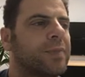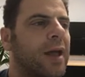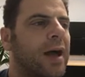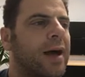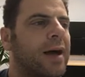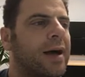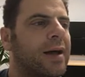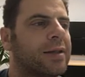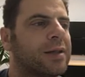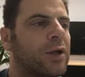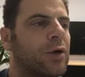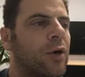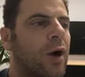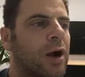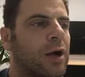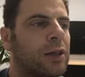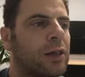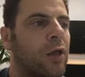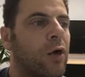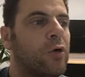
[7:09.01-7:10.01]
So a
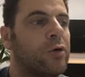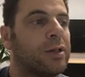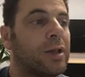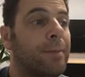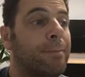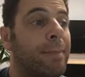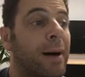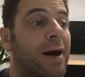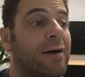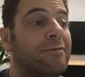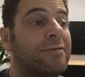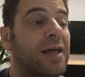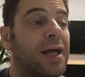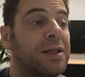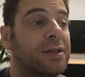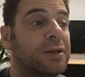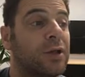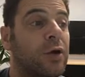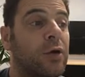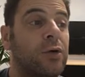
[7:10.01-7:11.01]
close above
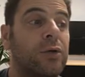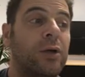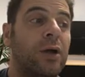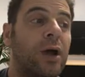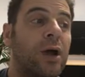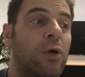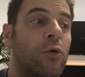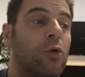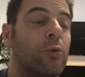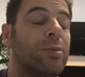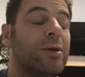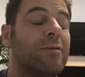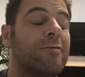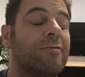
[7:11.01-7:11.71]
that zone would be a